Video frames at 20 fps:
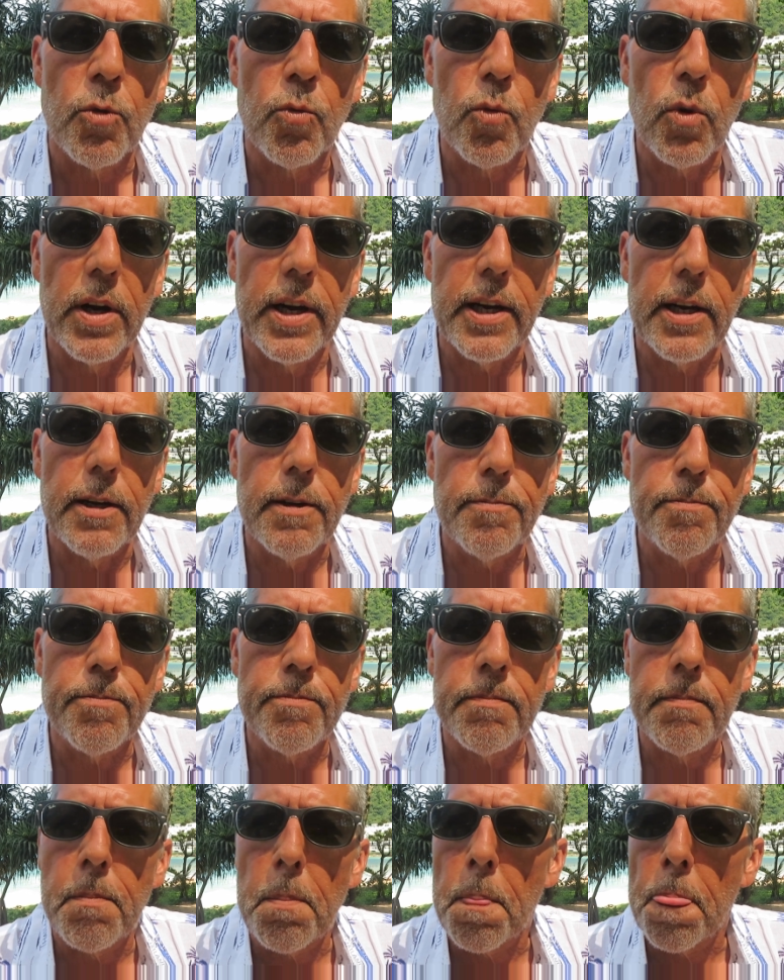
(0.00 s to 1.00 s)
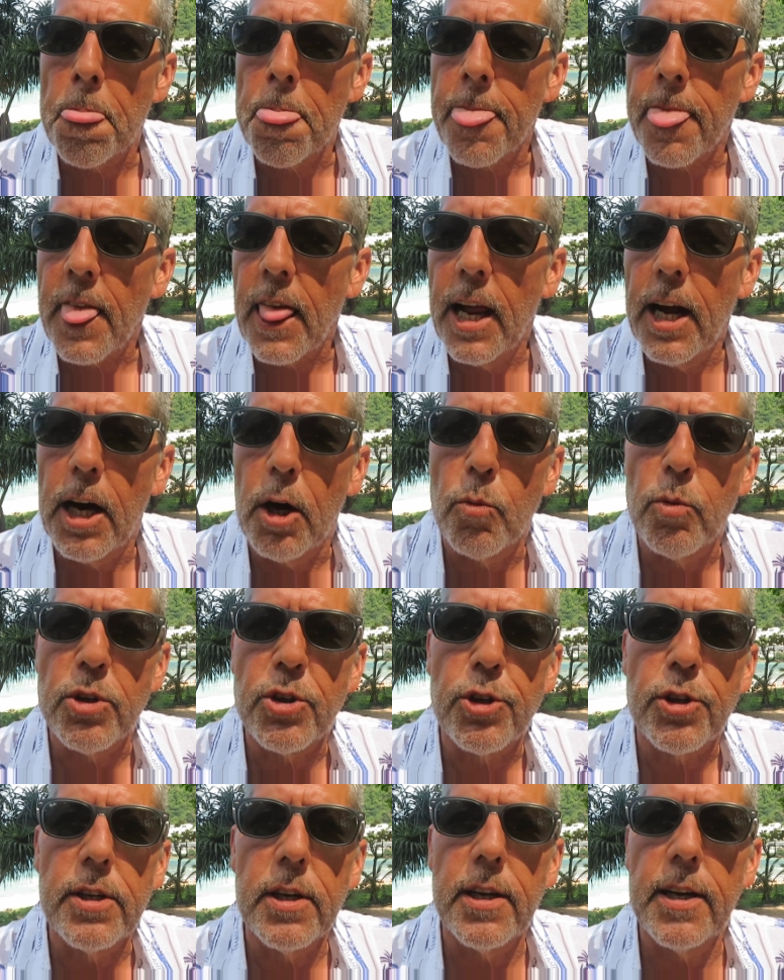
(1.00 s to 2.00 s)
raid
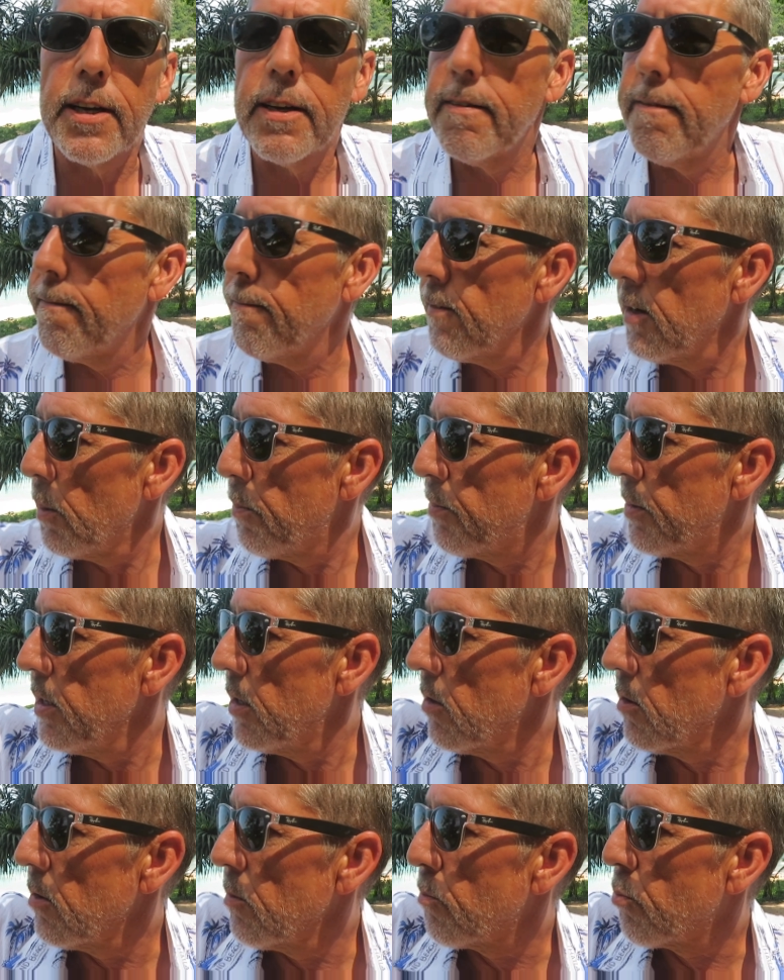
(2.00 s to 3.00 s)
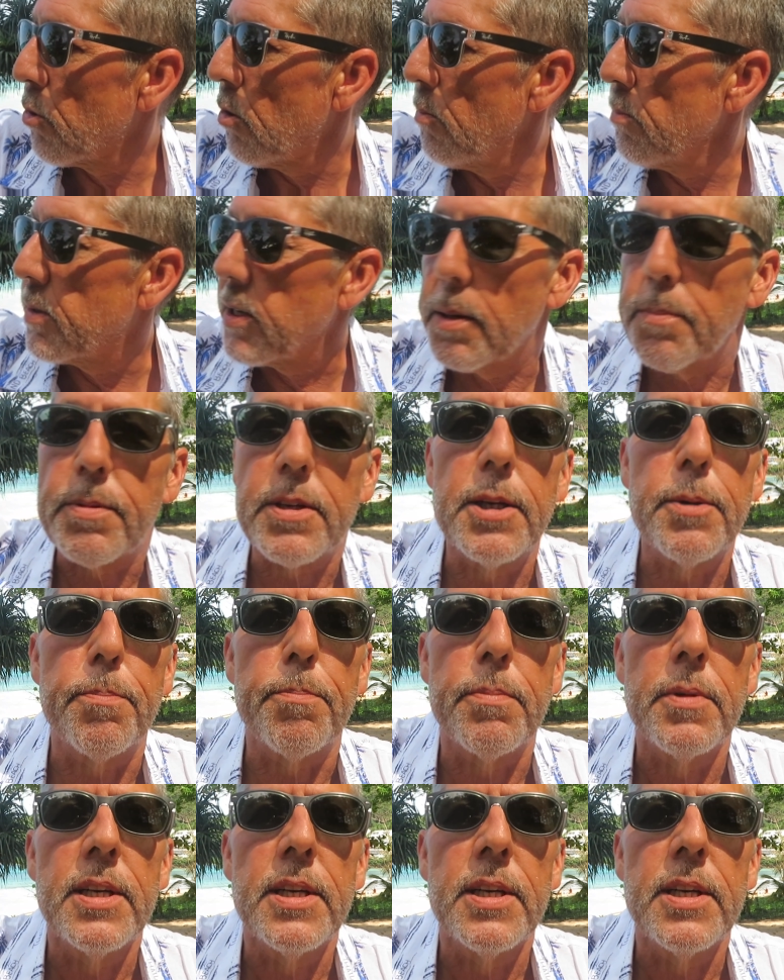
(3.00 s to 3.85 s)
was done up there on Prom Tip,